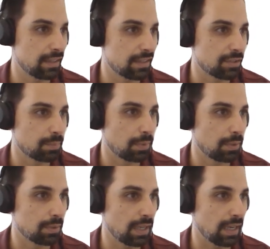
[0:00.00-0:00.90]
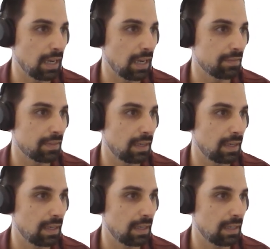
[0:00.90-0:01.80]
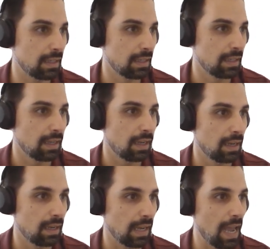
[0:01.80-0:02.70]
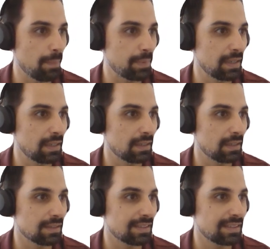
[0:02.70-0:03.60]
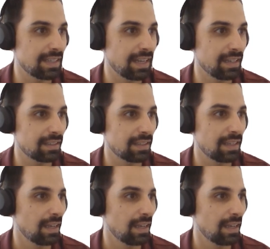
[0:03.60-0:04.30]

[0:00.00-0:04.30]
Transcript: Let's suppose I have a happy state,